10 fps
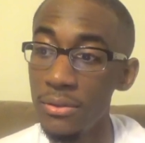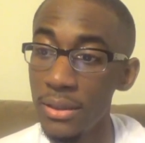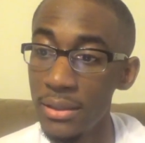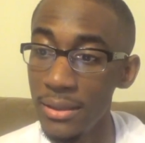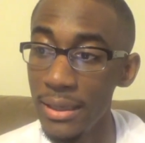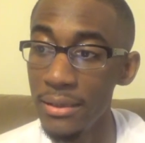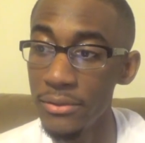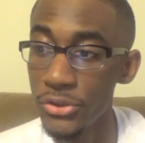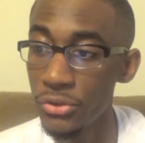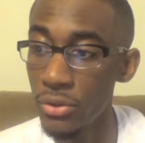of the Canadian
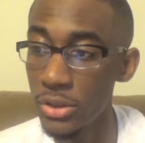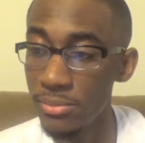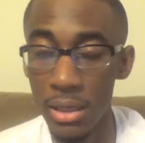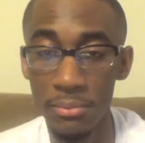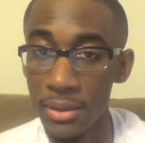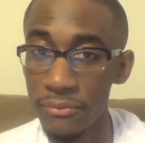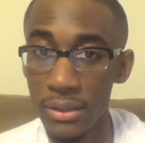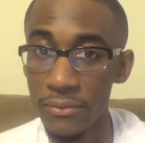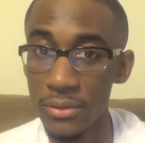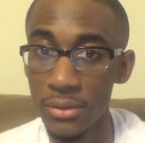Destroyer is probably my
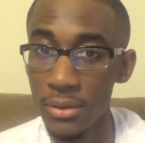favorite.